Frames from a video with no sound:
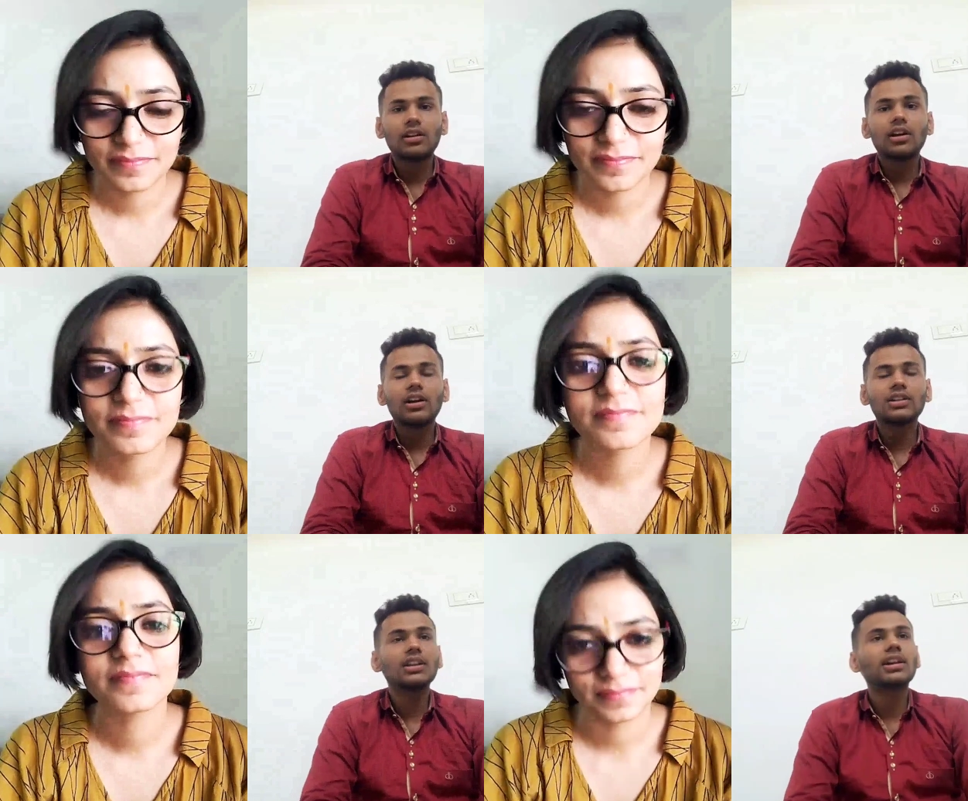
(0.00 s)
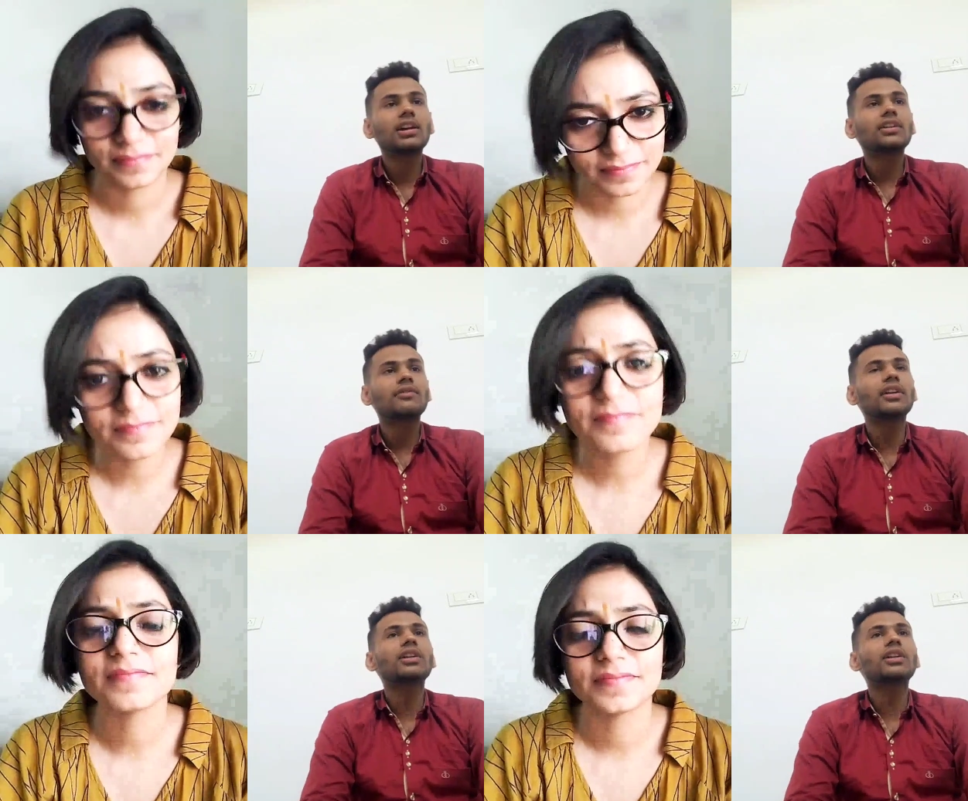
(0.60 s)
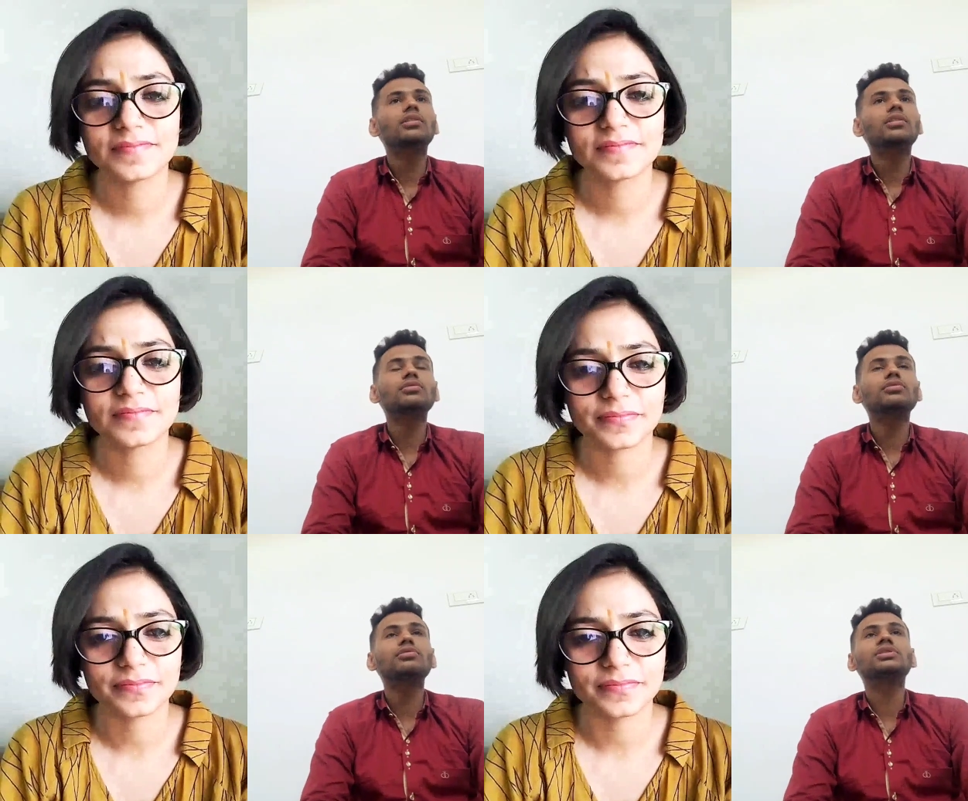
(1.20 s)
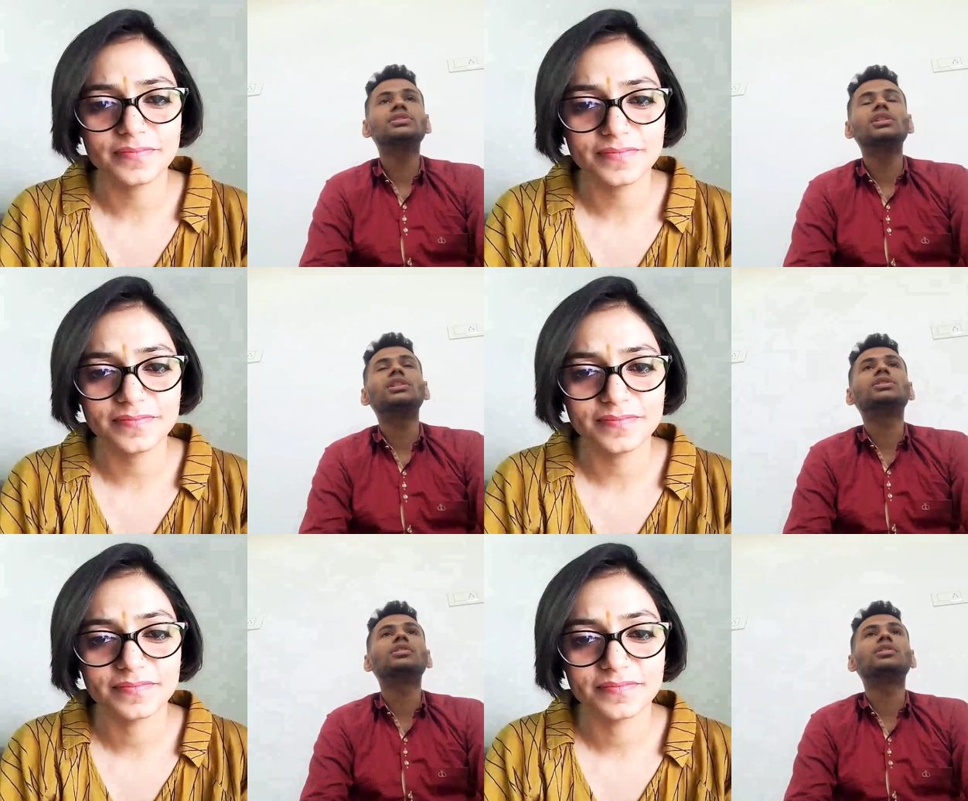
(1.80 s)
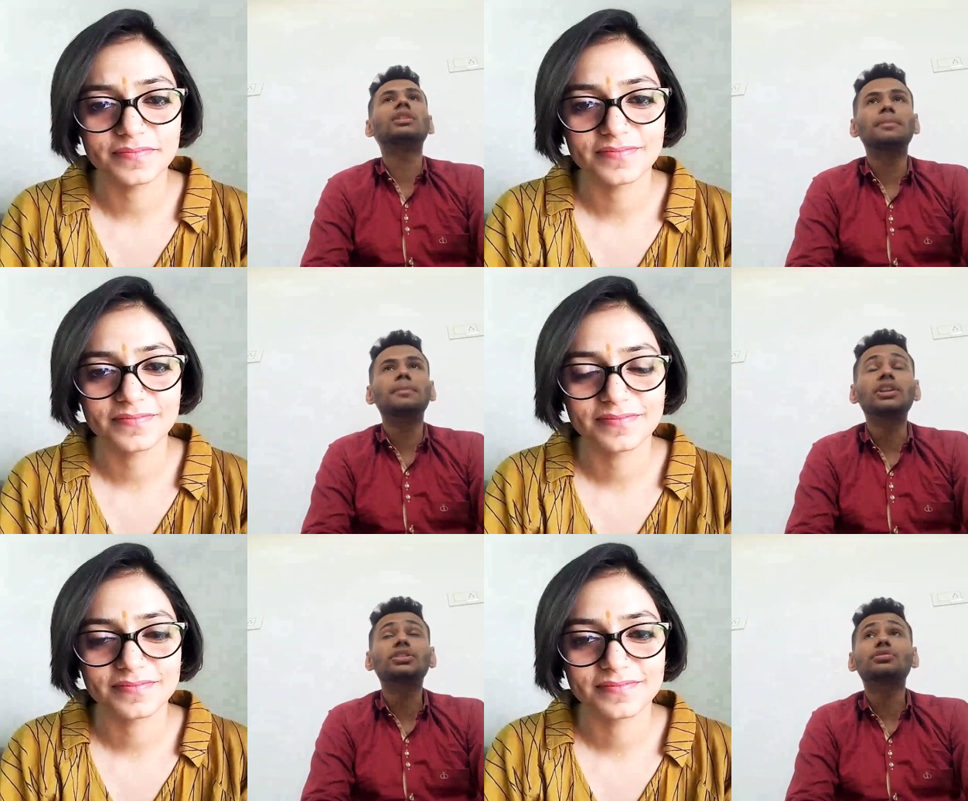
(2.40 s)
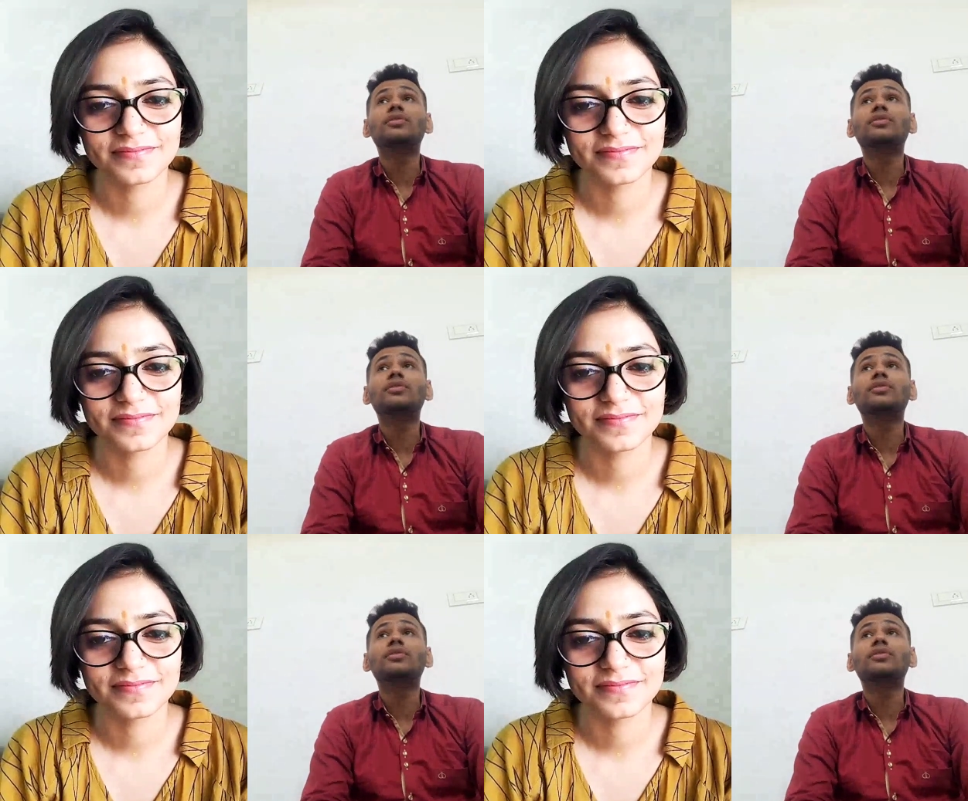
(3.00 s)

Speaker 1: Then I went out to search on the Play